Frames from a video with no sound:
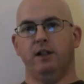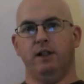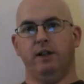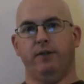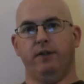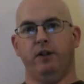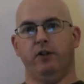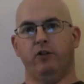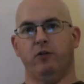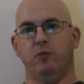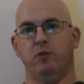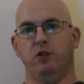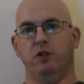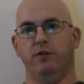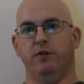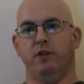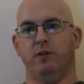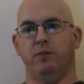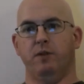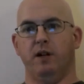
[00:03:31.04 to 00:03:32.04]
If you
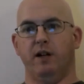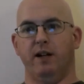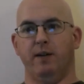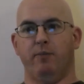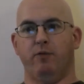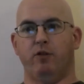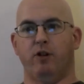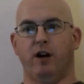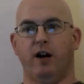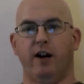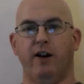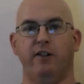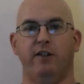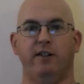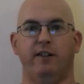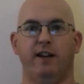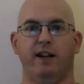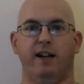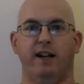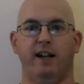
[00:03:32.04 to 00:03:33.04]
remove your money prior
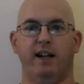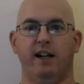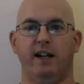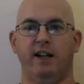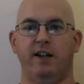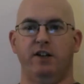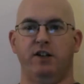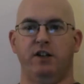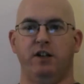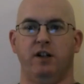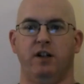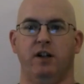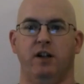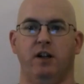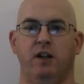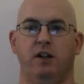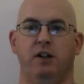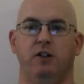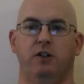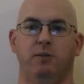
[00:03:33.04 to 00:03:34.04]
to that age,
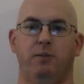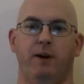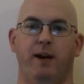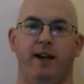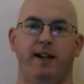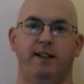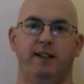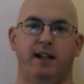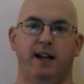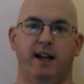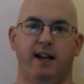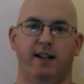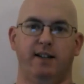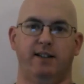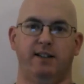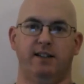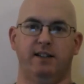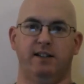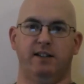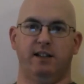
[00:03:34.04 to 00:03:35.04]
you'll pay
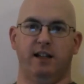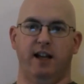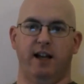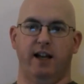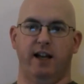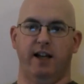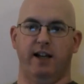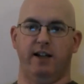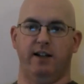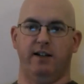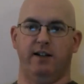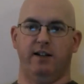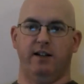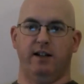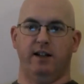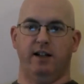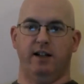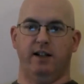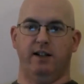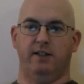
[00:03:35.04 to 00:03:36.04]
taxes and
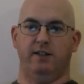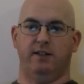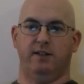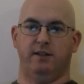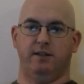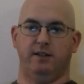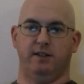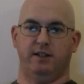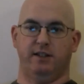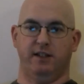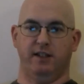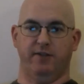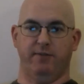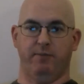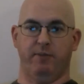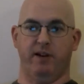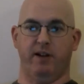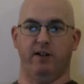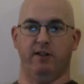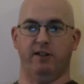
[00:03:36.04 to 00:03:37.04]
a
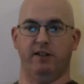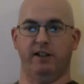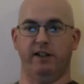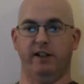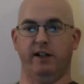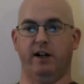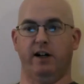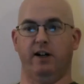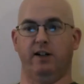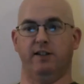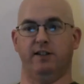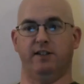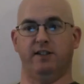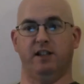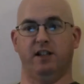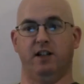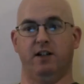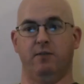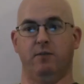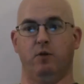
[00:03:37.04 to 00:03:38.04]
stiff penalty on
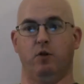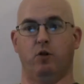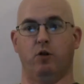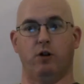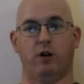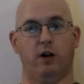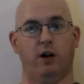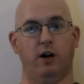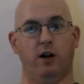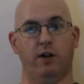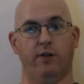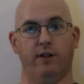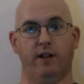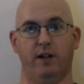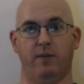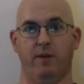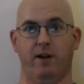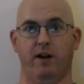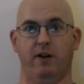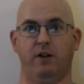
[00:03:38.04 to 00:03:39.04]
some or all of the
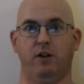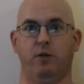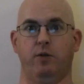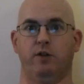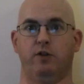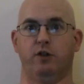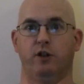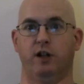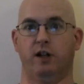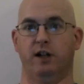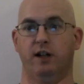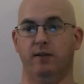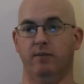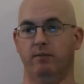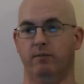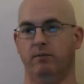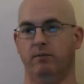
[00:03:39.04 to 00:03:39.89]
amount you withdraw.